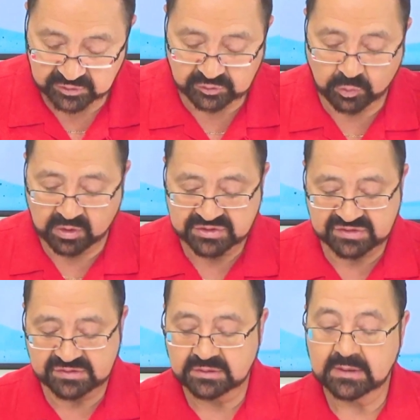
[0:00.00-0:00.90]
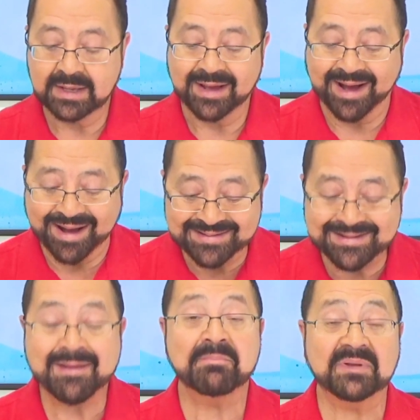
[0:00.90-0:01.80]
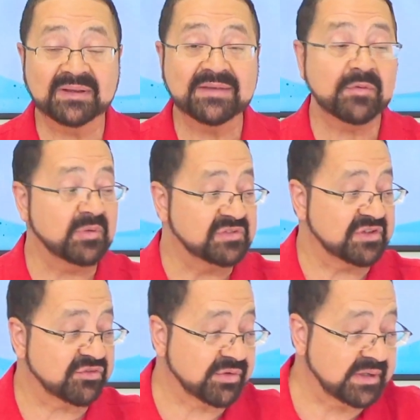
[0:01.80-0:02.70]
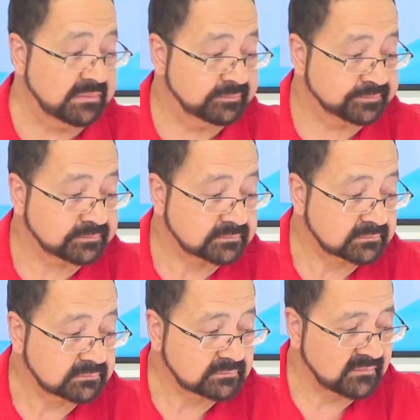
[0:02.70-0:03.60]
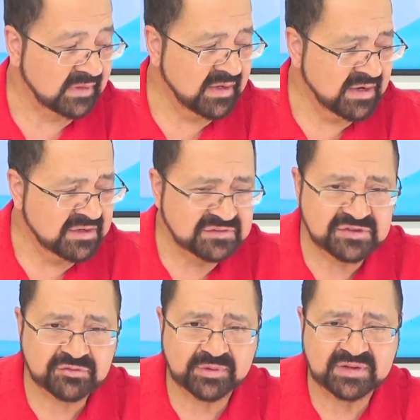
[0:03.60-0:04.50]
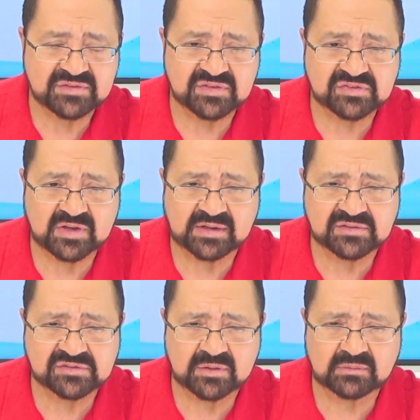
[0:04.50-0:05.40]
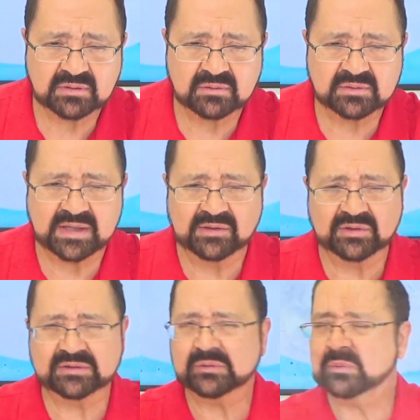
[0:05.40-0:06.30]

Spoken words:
gorgeous, unbelievable citrine. Citrine is a stunning stone. Okay, look at the